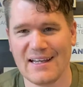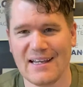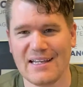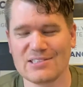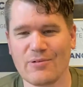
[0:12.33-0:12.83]

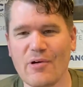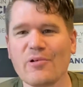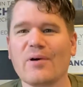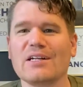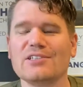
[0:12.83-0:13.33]
And so, what
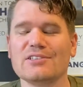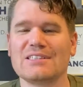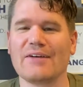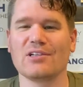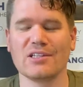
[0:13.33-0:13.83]
we want to do is
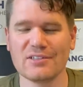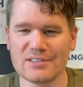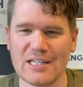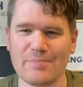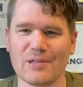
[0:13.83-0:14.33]
dive a little
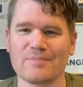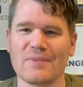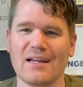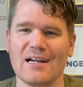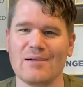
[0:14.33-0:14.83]
deeper
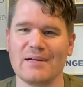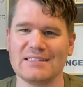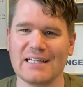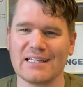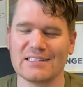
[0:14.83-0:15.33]
uh, by
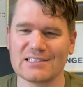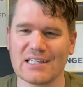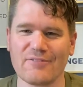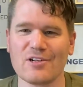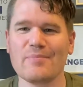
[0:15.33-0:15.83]
taking
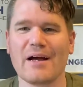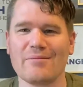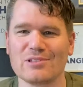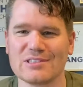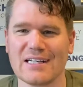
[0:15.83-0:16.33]
Discovery
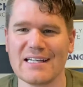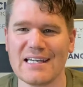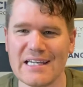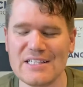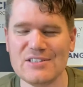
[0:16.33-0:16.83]
Bible
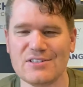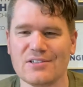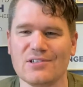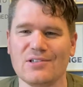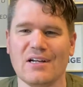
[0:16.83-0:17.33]
Study
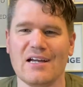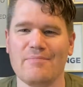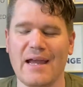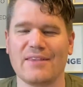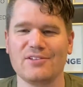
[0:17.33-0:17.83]
into
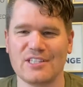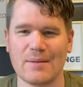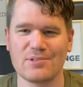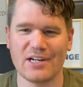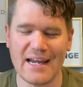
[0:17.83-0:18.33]
Matthew
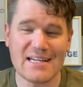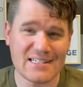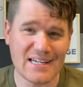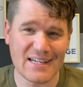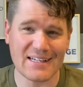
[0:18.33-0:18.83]
chapter
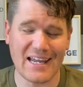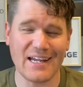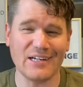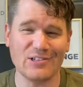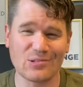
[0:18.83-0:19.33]
18,
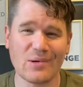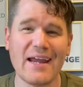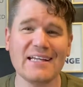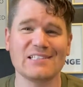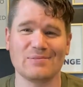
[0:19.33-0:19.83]
a
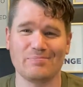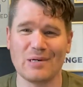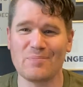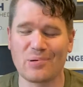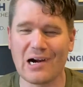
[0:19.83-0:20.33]
great
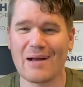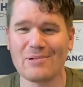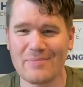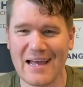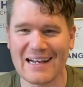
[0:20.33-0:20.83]
but
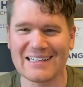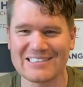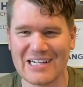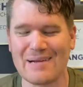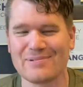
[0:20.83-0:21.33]

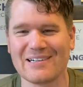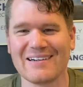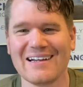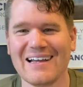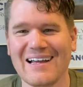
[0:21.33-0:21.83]
problematic
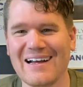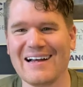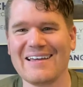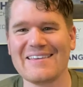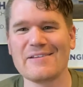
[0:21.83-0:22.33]
chapter
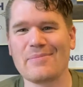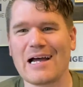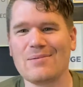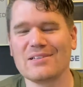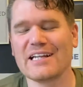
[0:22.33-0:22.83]
uh, in the
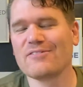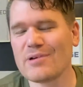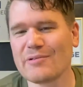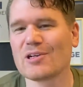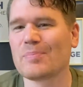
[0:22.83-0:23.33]
Bible that if
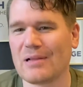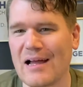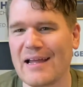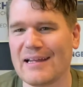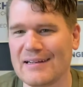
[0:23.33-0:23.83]
we were to
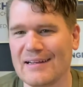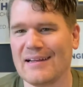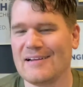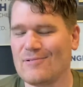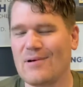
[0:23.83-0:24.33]
apply it,
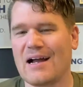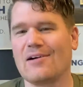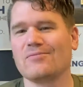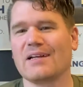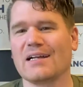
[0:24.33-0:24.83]

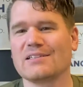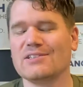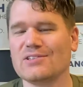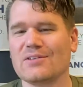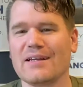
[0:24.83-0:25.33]
wow, God
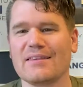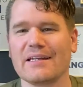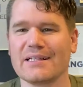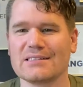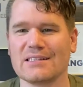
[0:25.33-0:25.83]
could do great
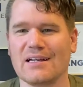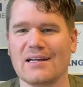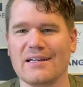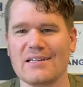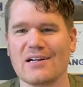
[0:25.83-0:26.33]
things
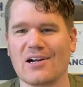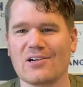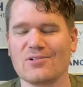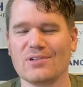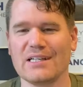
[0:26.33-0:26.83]
uh, in
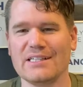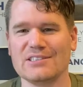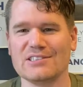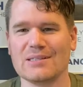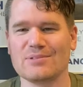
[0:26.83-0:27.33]
our
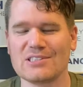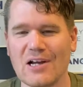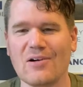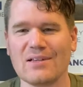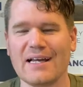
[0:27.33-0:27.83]
relationships.
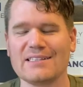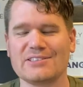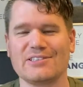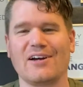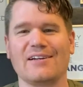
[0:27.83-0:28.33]
So,
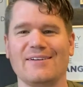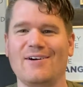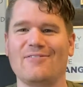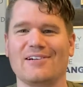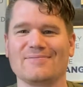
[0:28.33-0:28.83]
let's talk it
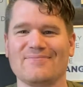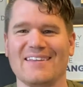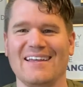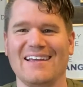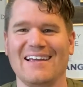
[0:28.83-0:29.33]
over.
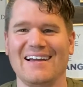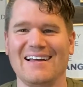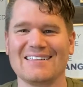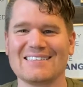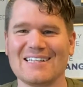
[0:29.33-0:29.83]

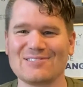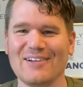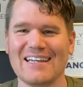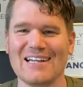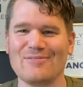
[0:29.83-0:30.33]
Uh, this last
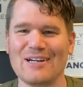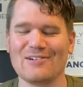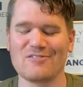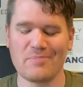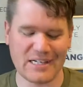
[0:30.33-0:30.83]
weekend, we
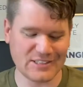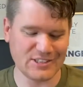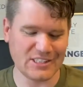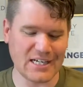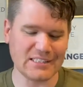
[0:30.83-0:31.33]
heard from
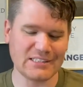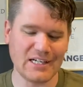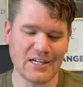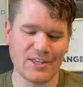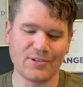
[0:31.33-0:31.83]
Pastor Josh
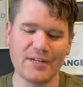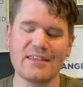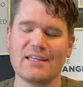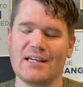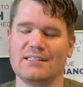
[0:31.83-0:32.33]
uh, three
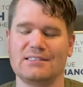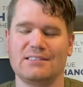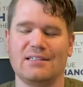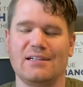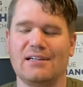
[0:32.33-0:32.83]

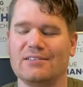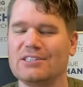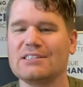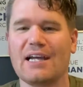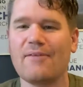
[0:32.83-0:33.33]
things, uh,
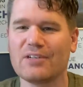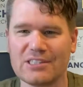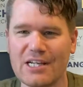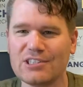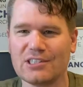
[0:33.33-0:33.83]
just
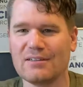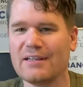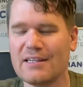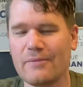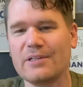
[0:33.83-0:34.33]

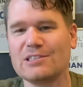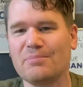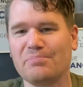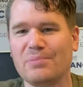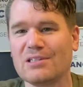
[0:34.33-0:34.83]
conversationally, that we
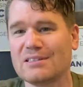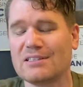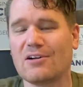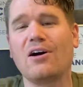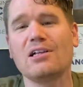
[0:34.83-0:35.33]
should build
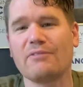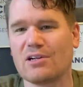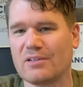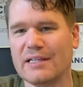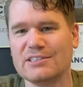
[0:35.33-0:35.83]
into all of
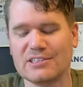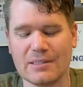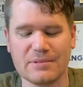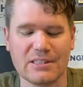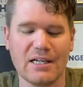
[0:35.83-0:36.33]
our
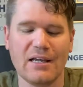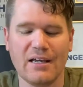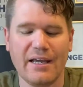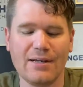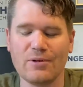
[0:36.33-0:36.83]
relationships.
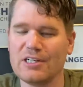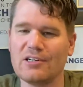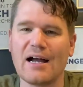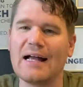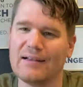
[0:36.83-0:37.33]
Hey, what are
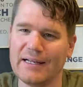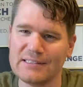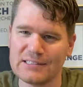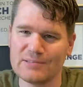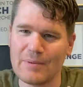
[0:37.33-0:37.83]
your
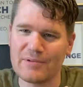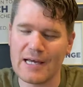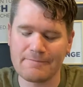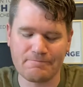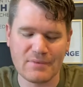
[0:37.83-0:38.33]
highlights? Remember that?